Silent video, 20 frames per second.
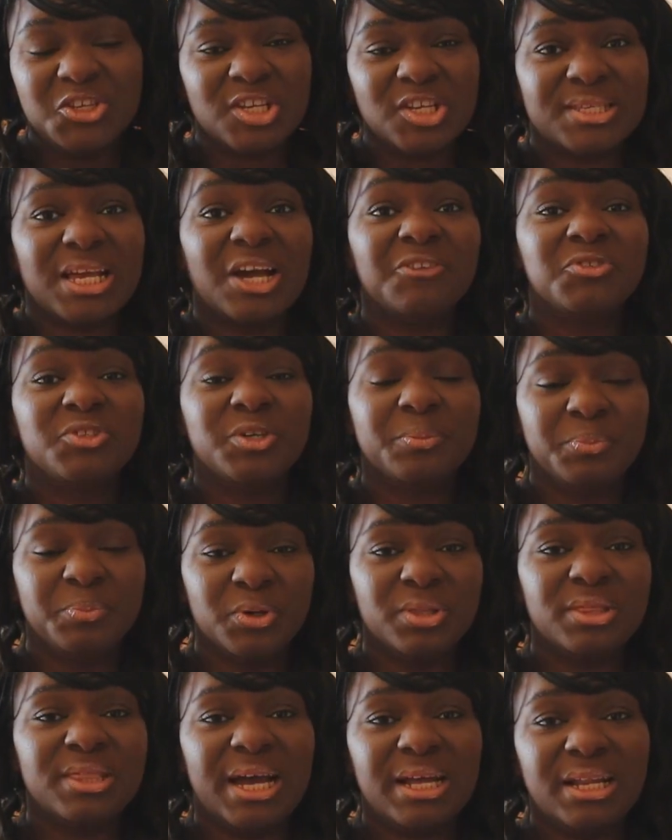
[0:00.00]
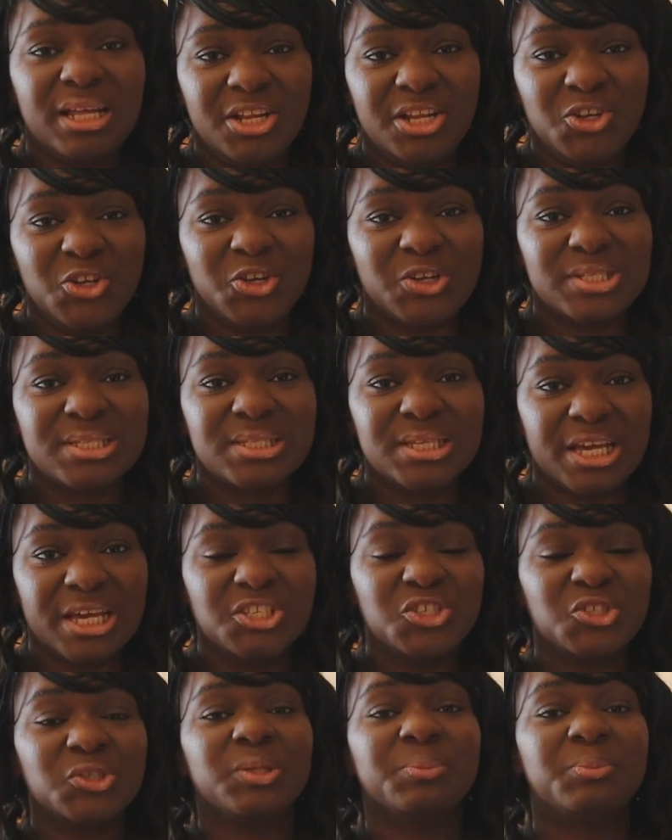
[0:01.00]
You just have to put that in your
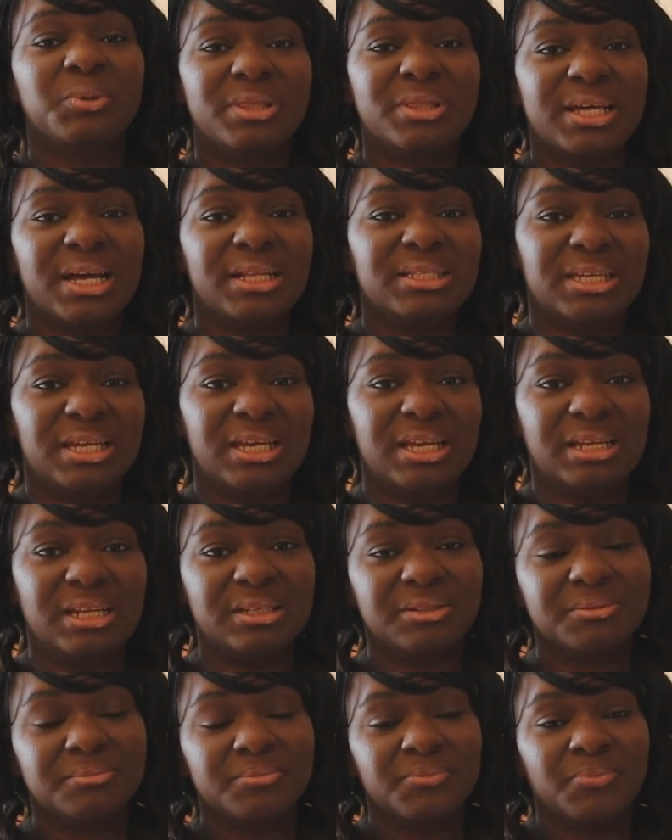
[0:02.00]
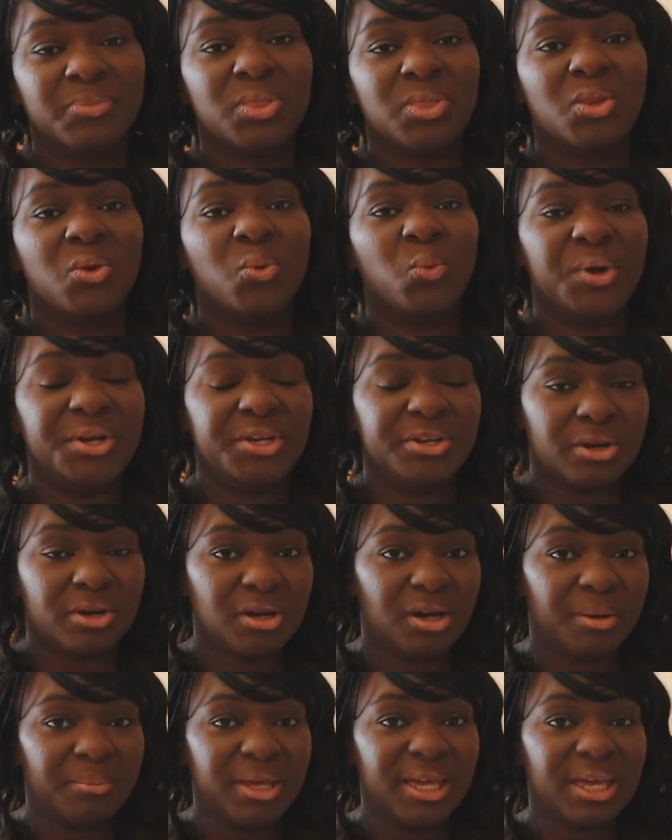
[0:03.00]
schedule, put that in when you're
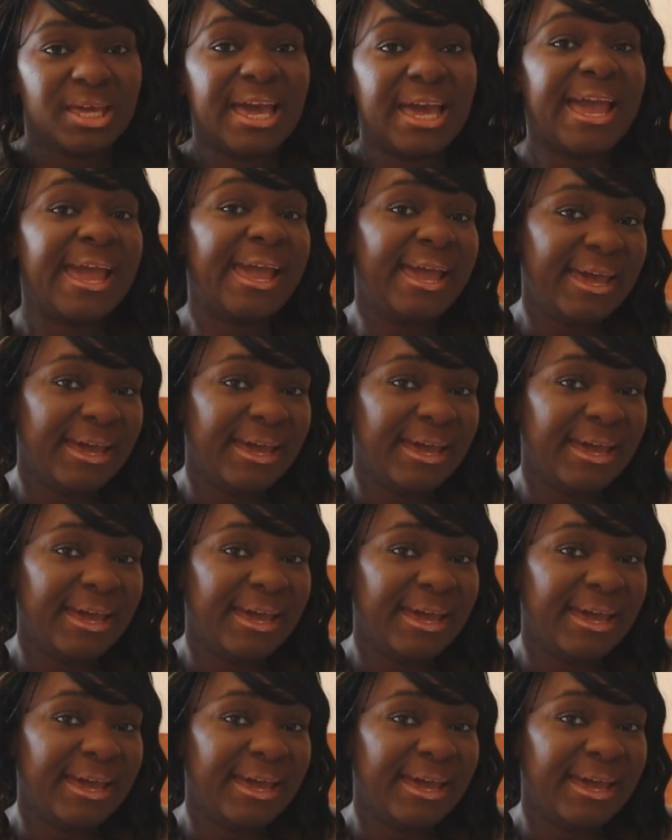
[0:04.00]
coming.